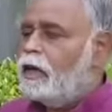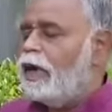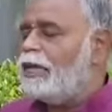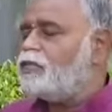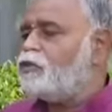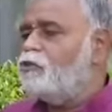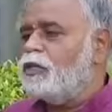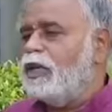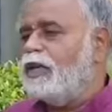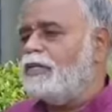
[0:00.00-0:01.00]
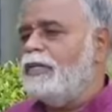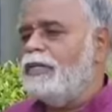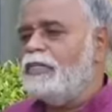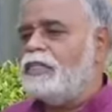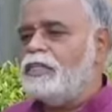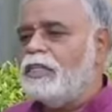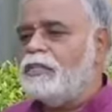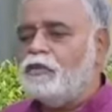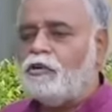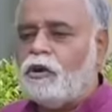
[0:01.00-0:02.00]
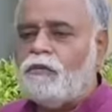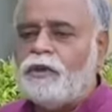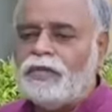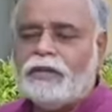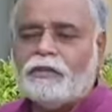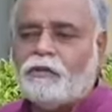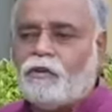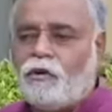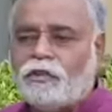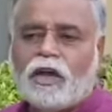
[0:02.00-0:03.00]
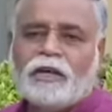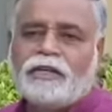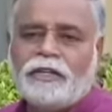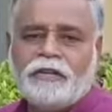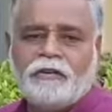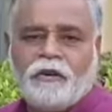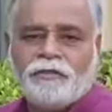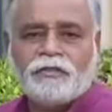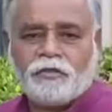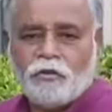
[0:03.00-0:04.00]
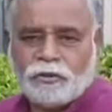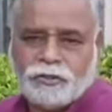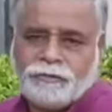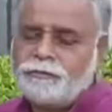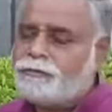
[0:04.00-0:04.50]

has to take the decision to whether to close or continue of the schools.